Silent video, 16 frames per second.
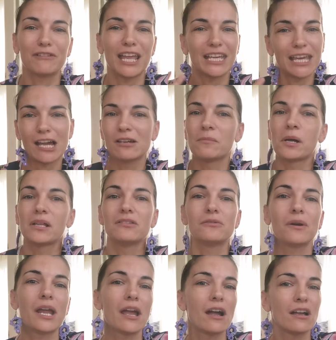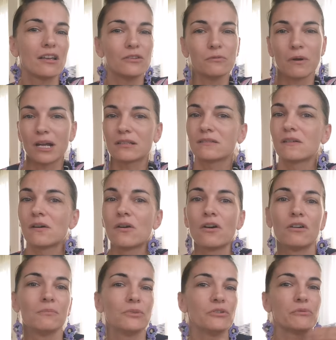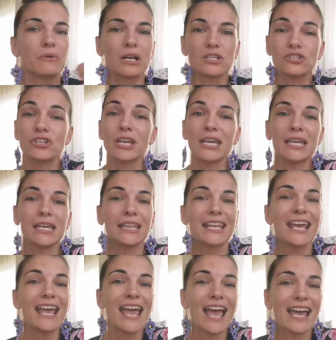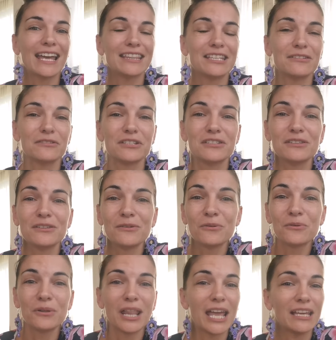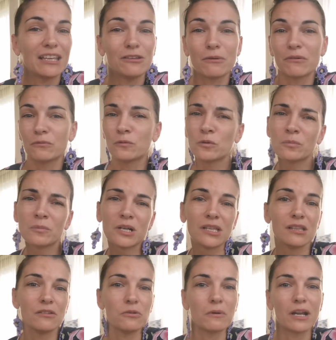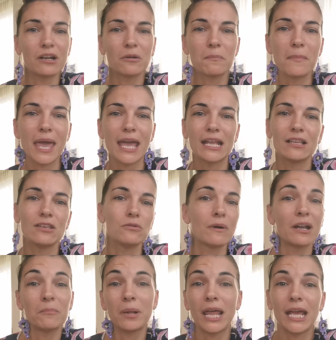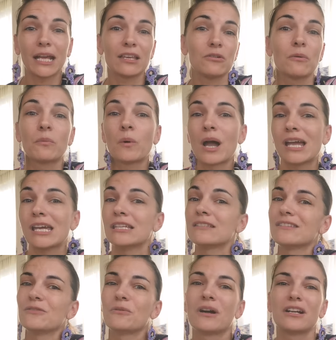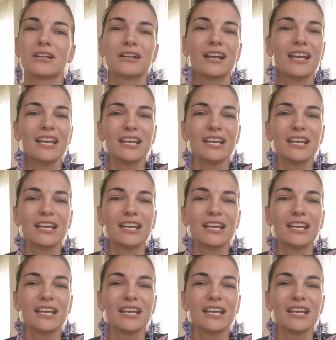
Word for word: Like, I'm Andrea, you are Tom, you are Jane, and there is no like, you are a woman, you are a man, you are black, you're white, you are,